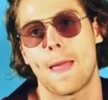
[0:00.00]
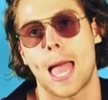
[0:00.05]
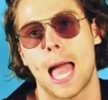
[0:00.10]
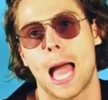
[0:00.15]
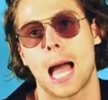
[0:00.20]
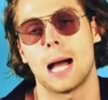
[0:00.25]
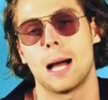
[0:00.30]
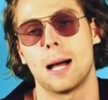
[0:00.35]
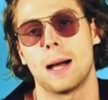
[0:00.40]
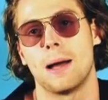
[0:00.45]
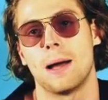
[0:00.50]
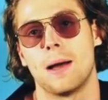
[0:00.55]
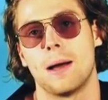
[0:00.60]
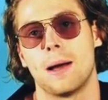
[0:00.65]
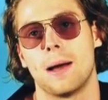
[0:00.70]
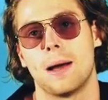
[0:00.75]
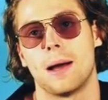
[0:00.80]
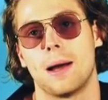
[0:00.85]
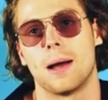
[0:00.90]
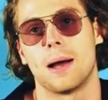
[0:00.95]

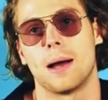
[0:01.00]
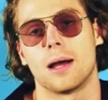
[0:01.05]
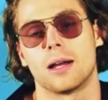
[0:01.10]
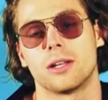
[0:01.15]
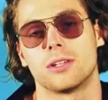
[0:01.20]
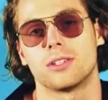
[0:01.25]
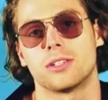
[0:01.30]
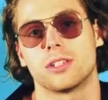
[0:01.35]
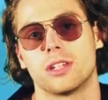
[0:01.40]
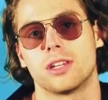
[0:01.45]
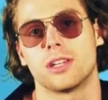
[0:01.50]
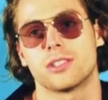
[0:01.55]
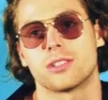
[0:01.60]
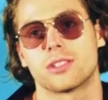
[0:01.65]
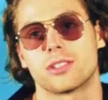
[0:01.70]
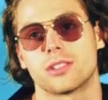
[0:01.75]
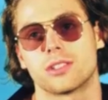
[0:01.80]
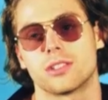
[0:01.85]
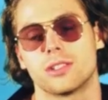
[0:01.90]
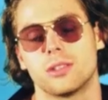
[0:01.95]
Ah,
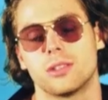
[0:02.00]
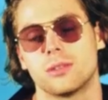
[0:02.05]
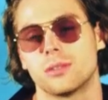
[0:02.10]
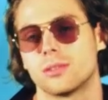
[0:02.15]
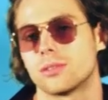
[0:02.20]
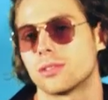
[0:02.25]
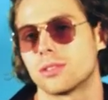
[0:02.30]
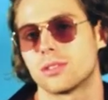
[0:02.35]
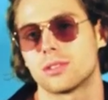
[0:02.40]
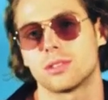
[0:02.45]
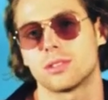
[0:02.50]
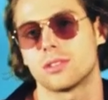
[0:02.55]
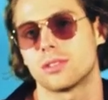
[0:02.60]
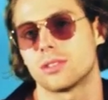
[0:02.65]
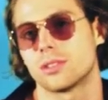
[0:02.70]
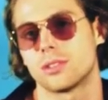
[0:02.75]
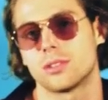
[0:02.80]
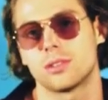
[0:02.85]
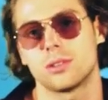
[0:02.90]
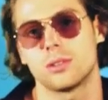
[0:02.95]
jeez.
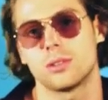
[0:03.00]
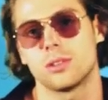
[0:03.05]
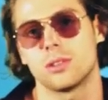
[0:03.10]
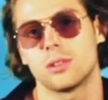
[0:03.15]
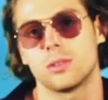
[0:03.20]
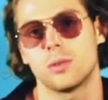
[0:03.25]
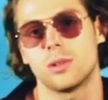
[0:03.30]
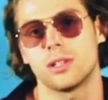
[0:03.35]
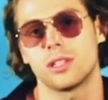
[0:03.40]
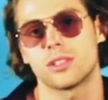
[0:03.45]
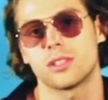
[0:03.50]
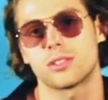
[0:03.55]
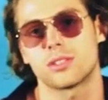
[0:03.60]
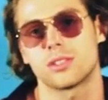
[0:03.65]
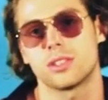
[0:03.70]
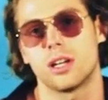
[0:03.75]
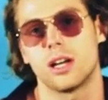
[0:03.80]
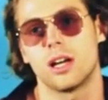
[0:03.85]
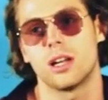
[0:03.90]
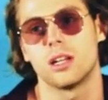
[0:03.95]
Where do you
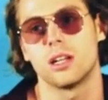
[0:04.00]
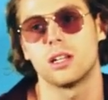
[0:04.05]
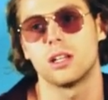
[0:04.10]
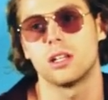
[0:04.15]
start?